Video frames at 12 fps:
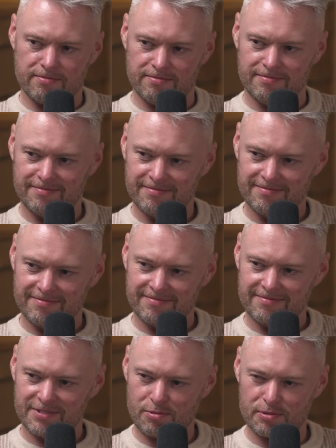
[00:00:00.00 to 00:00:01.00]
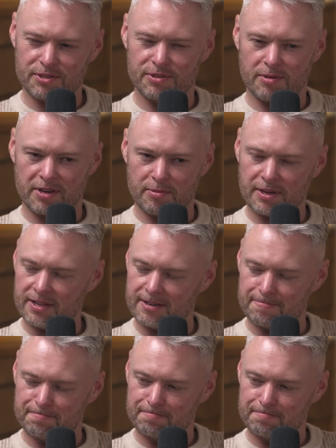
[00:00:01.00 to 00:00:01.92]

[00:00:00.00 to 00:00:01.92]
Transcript: Should probably do something about that.